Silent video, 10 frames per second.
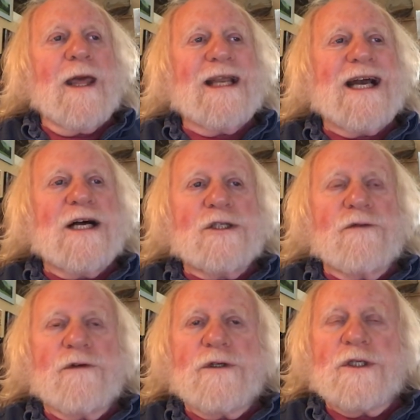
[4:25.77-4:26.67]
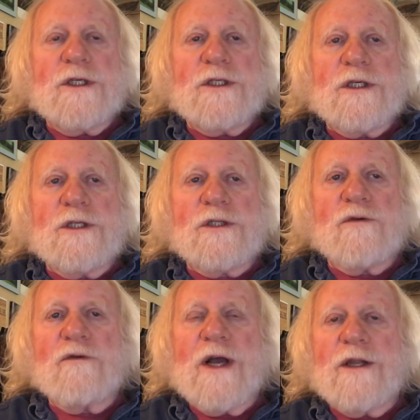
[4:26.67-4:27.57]
and controversies
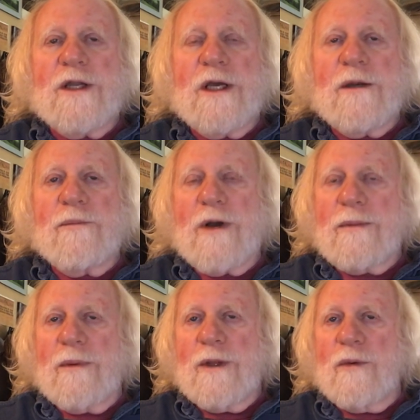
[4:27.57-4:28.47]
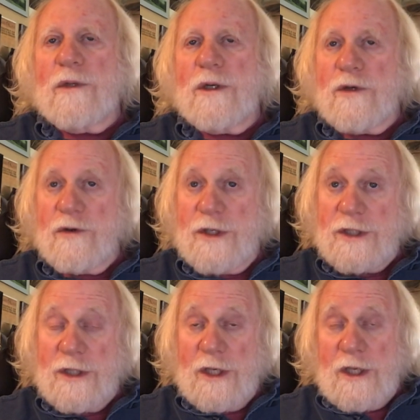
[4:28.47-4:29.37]
surrounding, and probably will
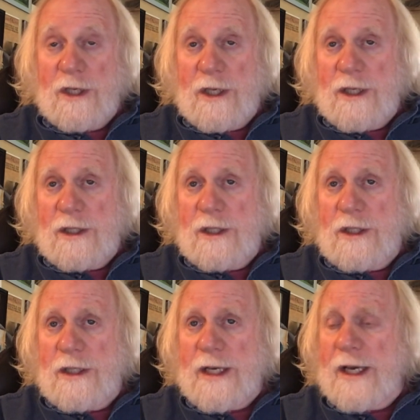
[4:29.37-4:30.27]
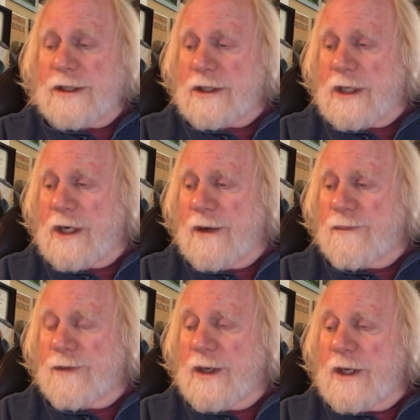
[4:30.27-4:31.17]
increase in the decades to
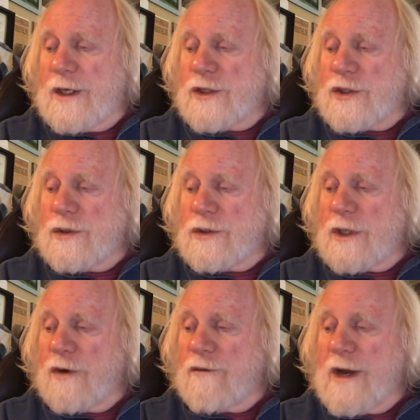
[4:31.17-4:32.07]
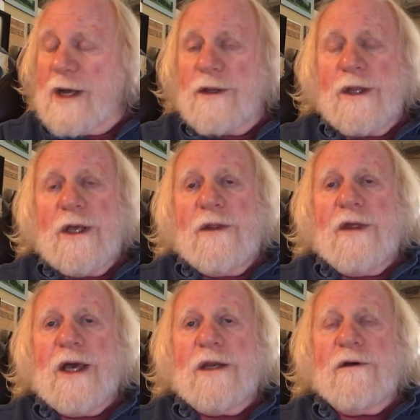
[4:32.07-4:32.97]
come, issues around
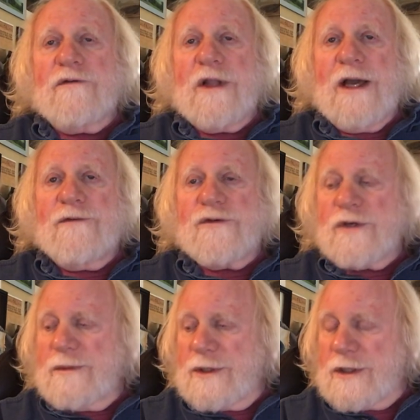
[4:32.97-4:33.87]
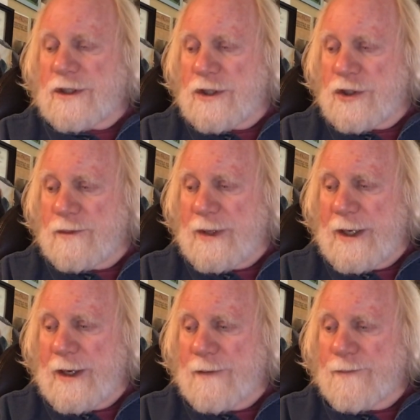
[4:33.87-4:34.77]
the end of life treatment decision
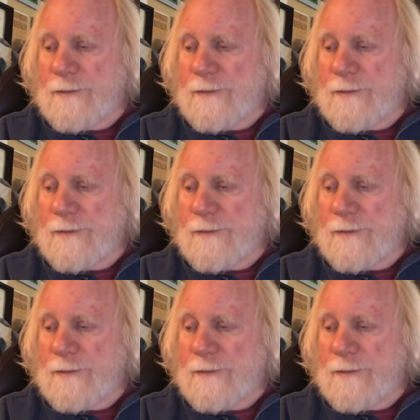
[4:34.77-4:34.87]
making.